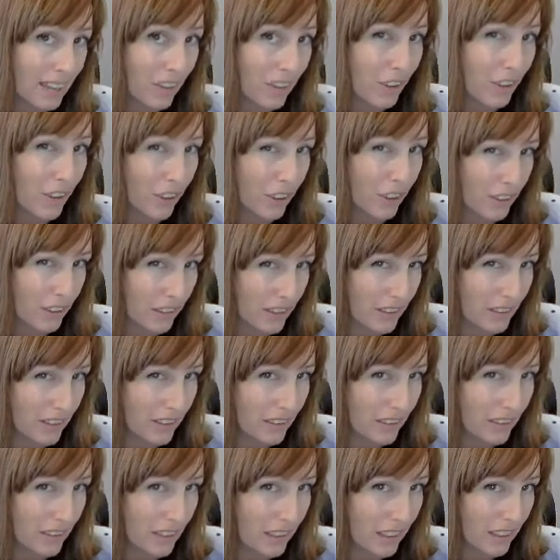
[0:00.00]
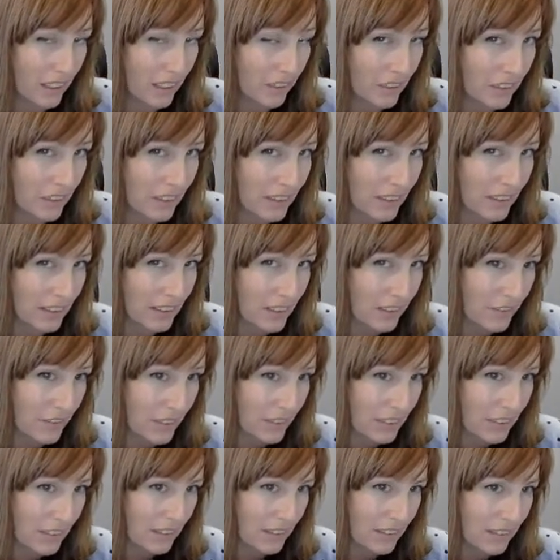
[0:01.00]
hurts. Can you see the
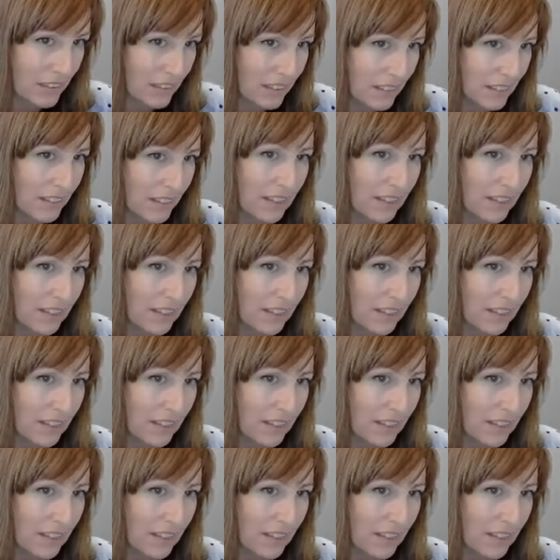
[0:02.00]
difference?